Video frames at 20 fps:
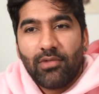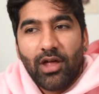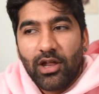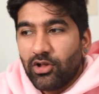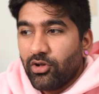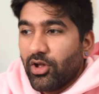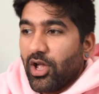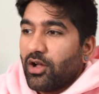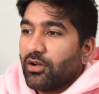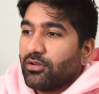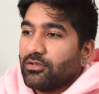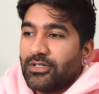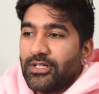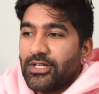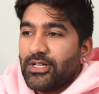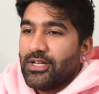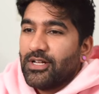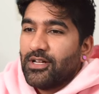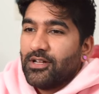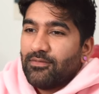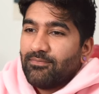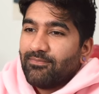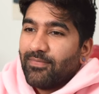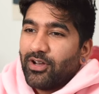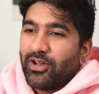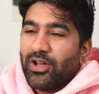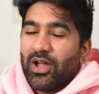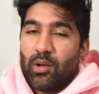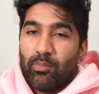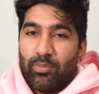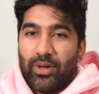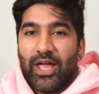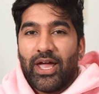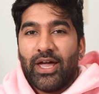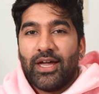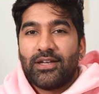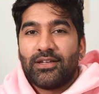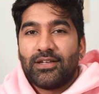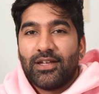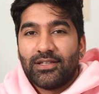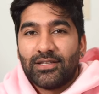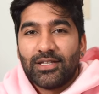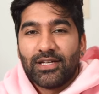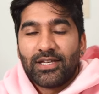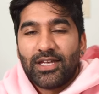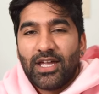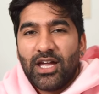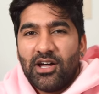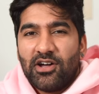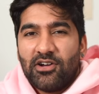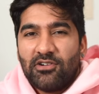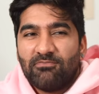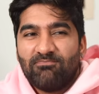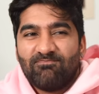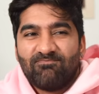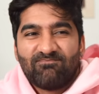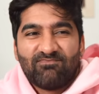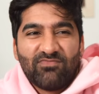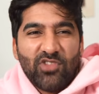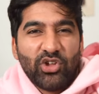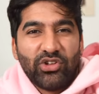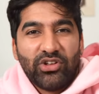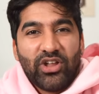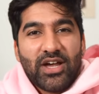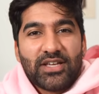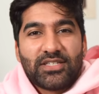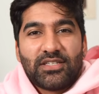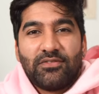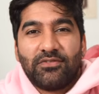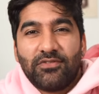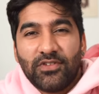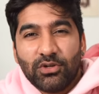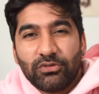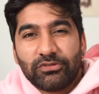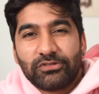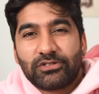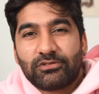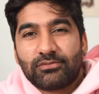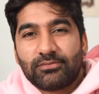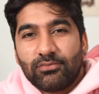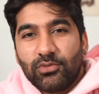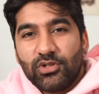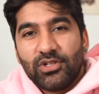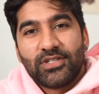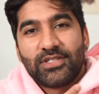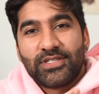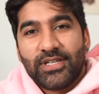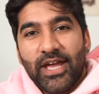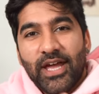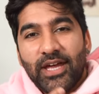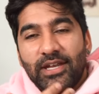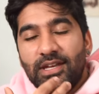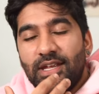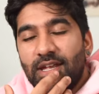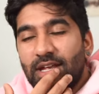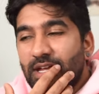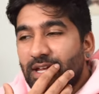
I know how bad and like how not nice it feels when you're sad.